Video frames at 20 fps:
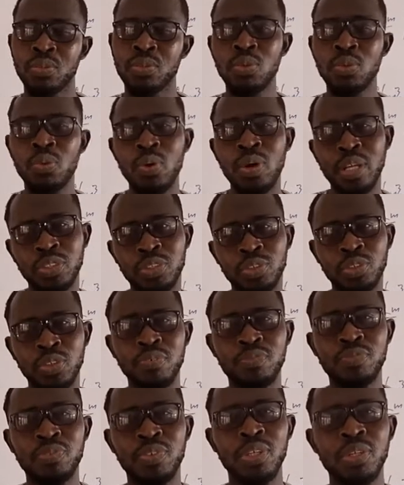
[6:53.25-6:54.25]
Do a
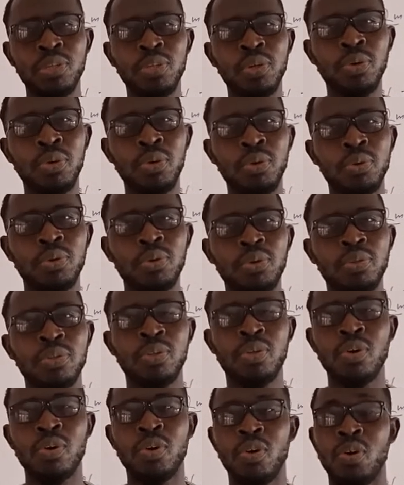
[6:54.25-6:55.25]
short video
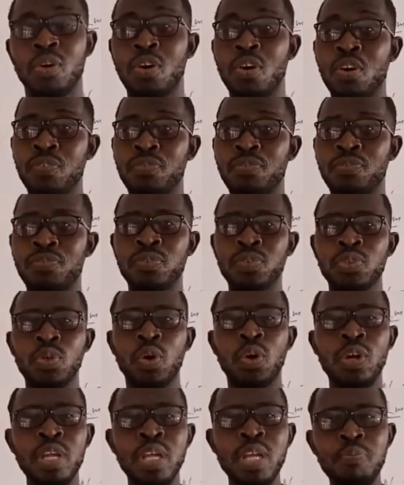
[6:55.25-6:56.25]
of
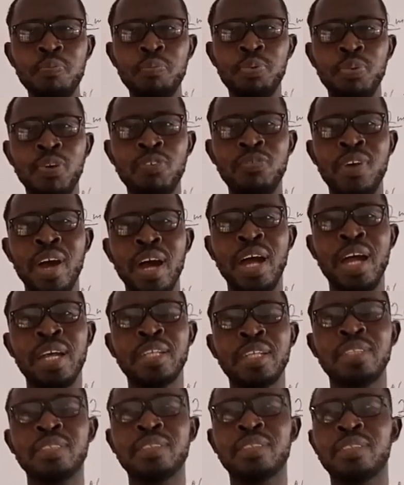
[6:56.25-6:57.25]
your
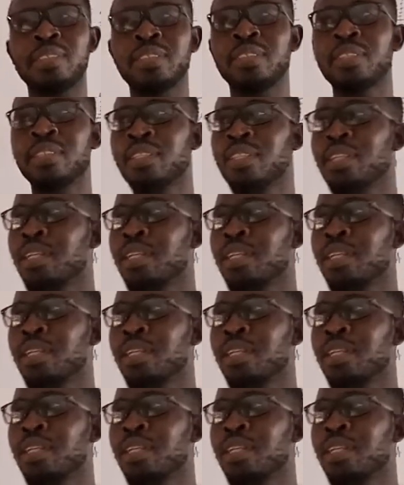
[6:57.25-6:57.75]
improvised